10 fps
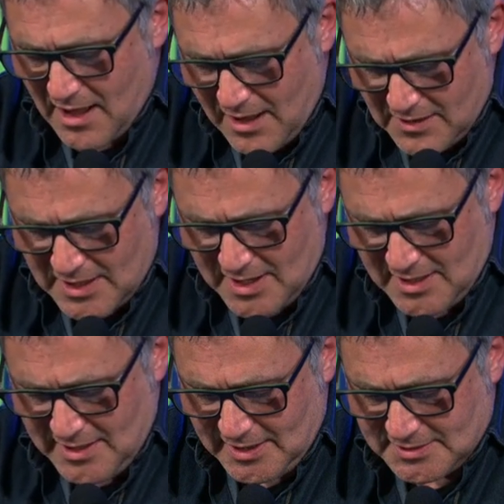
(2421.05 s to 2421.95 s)
are there
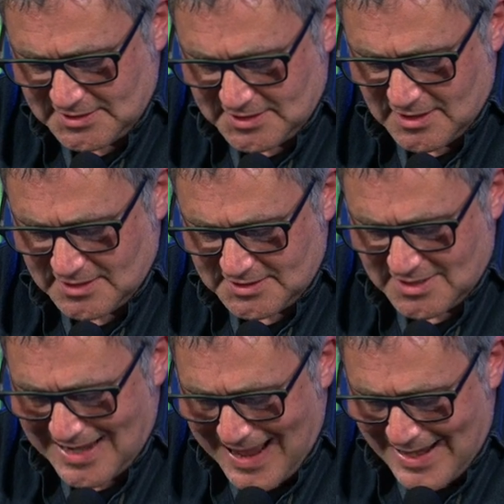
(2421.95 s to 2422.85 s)
any concerns
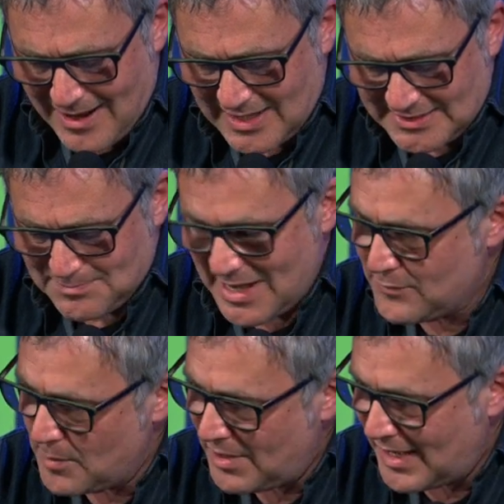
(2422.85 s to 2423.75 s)
that AIs may
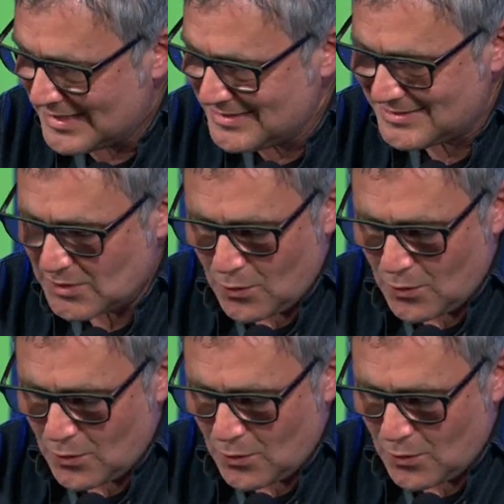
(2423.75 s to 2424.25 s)
replace